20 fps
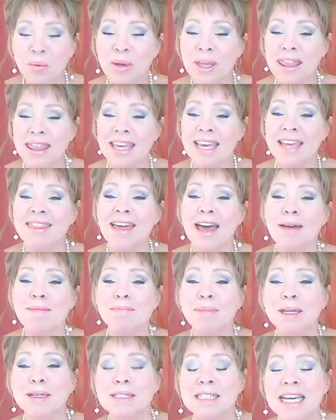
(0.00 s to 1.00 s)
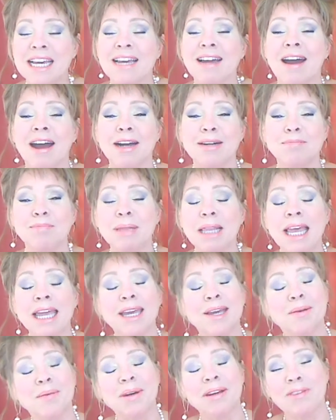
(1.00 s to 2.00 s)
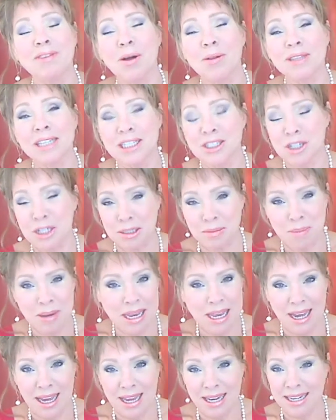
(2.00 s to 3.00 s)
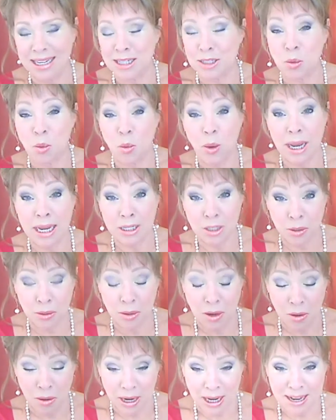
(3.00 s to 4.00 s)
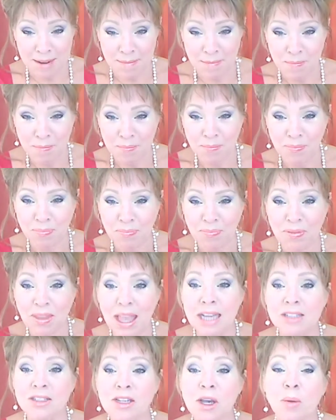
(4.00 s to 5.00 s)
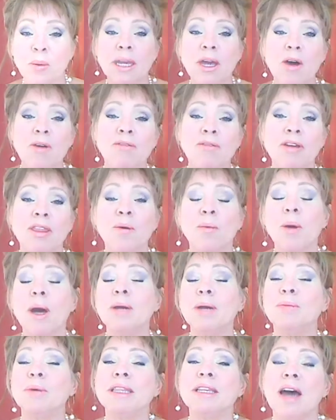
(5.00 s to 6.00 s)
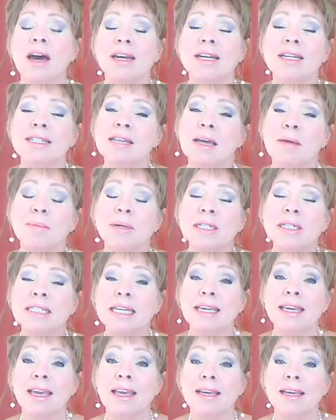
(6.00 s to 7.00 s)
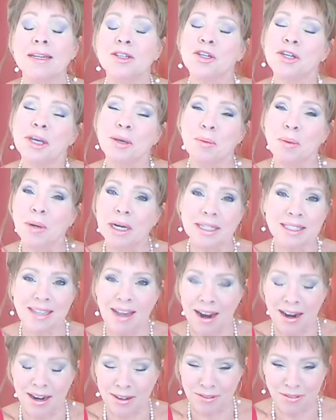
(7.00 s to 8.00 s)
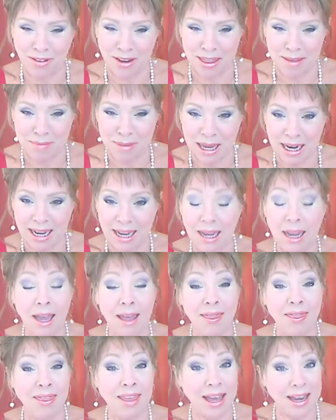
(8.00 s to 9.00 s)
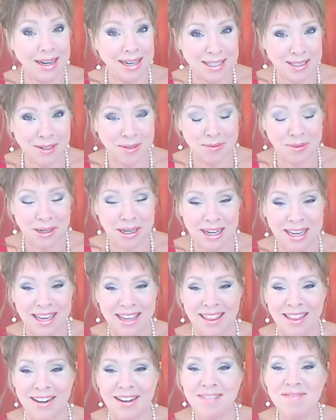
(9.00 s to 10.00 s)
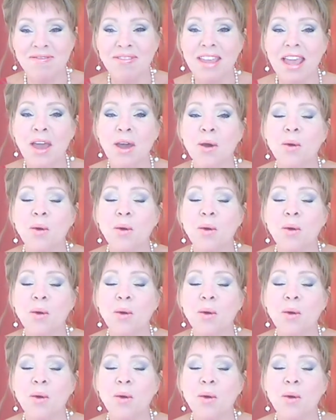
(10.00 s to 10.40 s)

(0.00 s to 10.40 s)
We think that music card playing we've only just begun is way too corny. So we go for the one with Donna Summer singing, "She works hard for the money," and that doesn't work either.